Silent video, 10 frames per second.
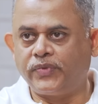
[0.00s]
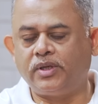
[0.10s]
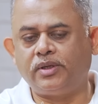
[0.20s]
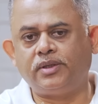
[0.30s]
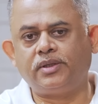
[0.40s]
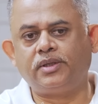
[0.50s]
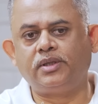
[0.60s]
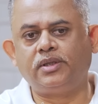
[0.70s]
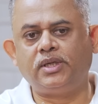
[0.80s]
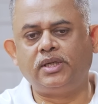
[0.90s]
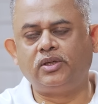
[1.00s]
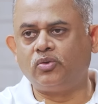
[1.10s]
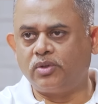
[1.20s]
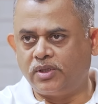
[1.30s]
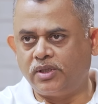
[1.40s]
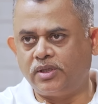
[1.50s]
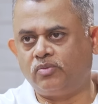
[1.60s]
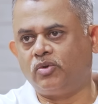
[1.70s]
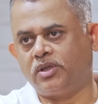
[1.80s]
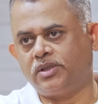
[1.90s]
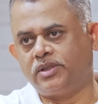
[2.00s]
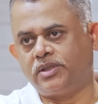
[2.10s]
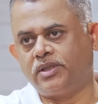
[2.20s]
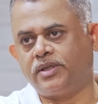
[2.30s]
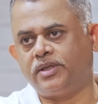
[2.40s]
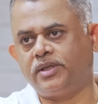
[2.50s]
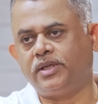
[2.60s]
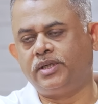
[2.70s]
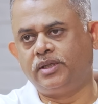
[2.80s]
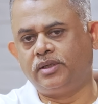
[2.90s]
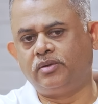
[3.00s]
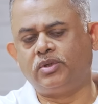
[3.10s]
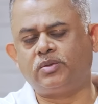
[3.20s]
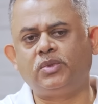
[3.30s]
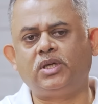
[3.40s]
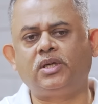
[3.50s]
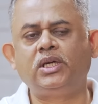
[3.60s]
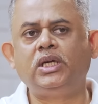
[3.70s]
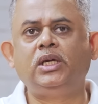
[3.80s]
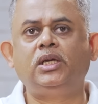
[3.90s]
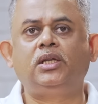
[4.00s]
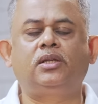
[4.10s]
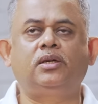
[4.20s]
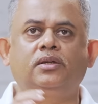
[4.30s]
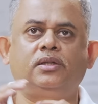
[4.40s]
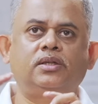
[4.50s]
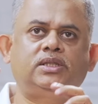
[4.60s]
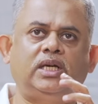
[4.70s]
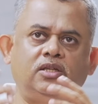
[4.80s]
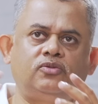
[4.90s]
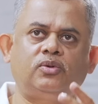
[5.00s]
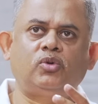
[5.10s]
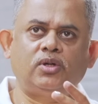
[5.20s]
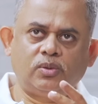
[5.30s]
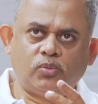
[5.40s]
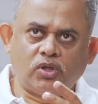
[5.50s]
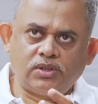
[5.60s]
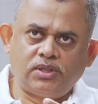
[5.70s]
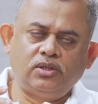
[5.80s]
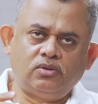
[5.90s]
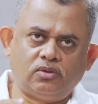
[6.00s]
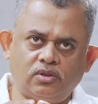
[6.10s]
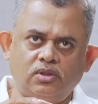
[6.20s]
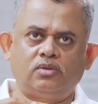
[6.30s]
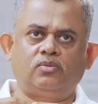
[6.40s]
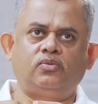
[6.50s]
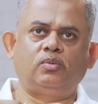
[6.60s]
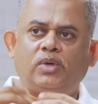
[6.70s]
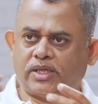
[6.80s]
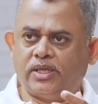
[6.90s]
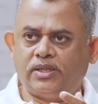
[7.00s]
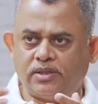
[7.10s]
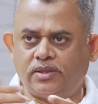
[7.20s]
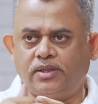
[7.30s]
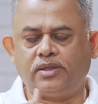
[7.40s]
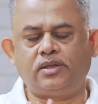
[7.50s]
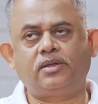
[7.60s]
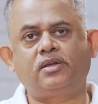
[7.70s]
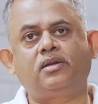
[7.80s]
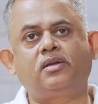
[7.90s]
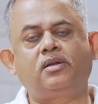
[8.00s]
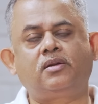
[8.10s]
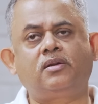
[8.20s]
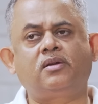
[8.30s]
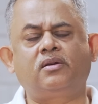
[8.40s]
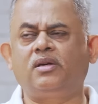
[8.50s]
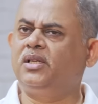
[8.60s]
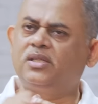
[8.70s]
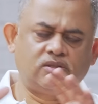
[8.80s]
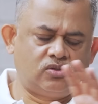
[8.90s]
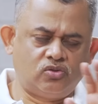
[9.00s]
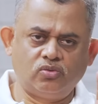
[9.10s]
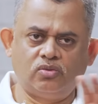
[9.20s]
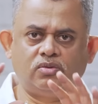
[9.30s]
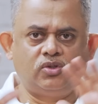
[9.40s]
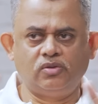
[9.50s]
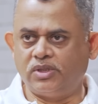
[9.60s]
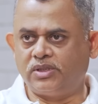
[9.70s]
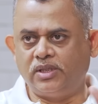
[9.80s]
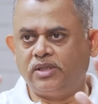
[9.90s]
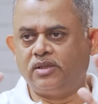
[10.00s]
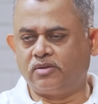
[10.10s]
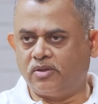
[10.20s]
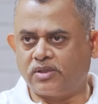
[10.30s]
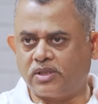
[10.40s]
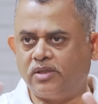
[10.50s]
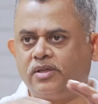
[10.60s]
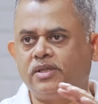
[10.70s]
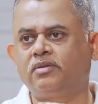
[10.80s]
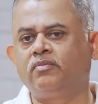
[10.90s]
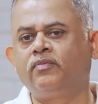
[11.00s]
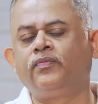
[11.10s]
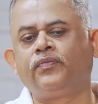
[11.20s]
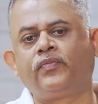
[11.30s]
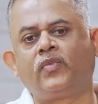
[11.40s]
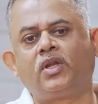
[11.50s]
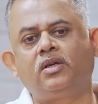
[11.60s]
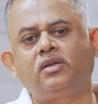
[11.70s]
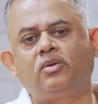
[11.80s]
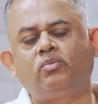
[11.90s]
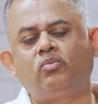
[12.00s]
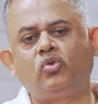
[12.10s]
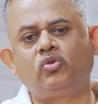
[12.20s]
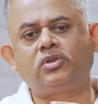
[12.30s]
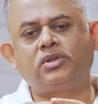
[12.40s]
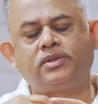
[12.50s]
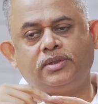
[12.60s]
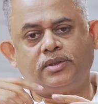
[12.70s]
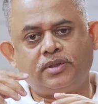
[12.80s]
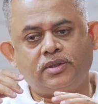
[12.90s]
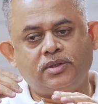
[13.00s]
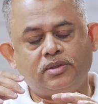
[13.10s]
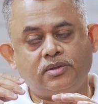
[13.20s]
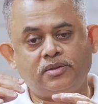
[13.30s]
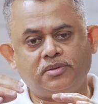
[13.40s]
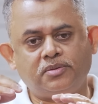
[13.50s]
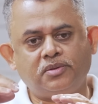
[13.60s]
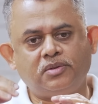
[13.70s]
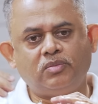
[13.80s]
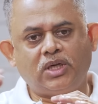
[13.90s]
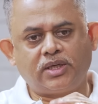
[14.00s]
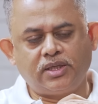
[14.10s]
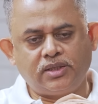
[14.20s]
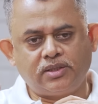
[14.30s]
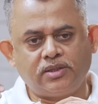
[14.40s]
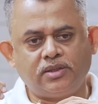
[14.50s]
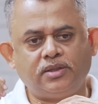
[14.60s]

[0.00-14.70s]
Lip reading: I don't think it warrants any investment. The challenge for monetary policy or for markets, and this is true universally across countries, is that most markets